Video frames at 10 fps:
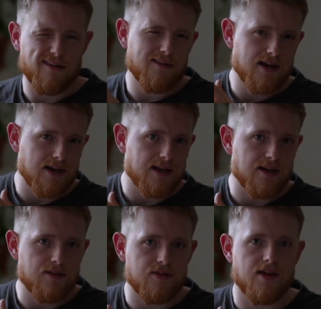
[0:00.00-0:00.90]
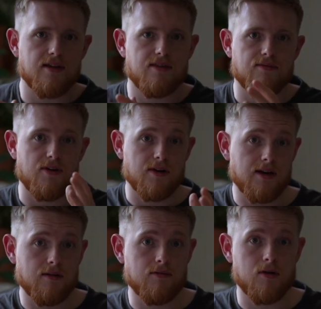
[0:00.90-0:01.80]
and really there's
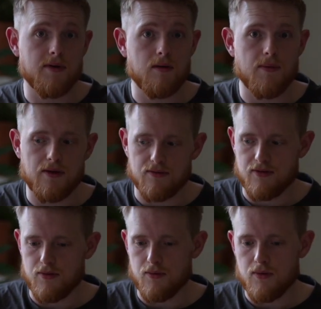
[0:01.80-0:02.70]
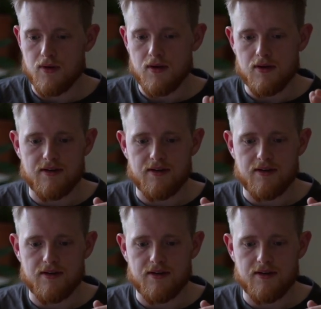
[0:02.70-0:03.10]
very little room in the middle to